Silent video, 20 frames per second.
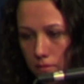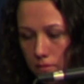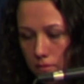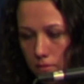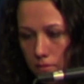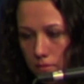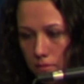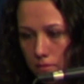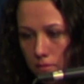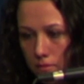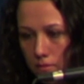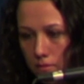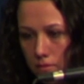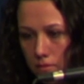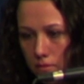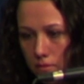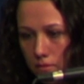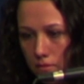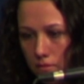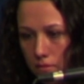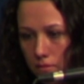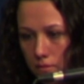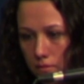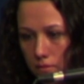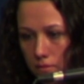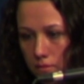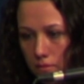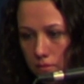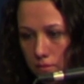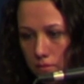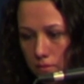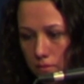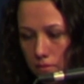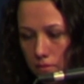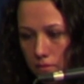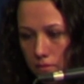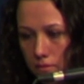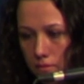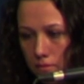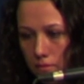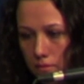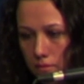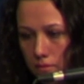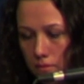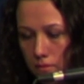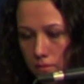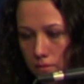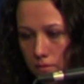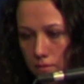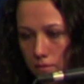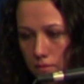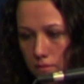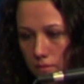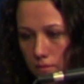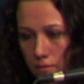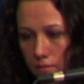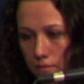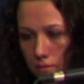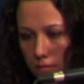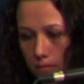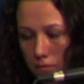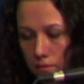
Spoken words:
(silent)